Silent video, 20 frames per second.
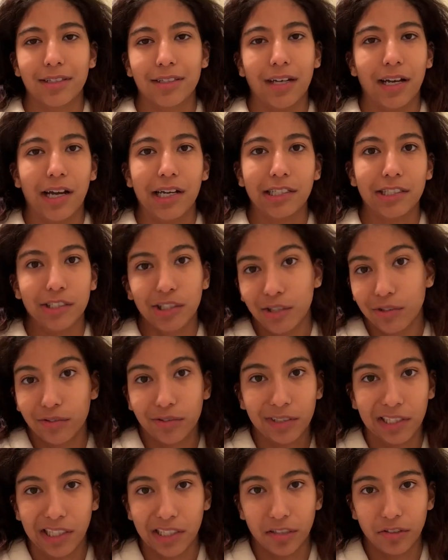I don't know,
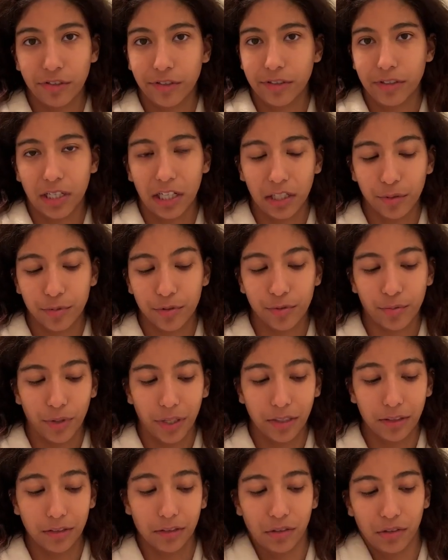Crest just helps
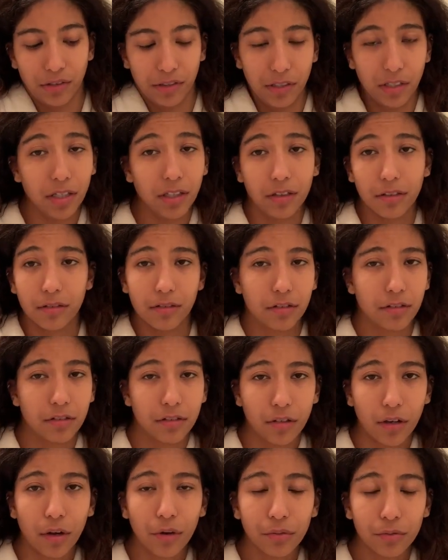whiten your teeth,
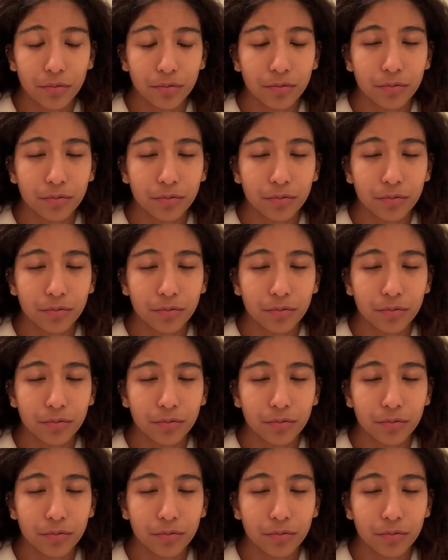so,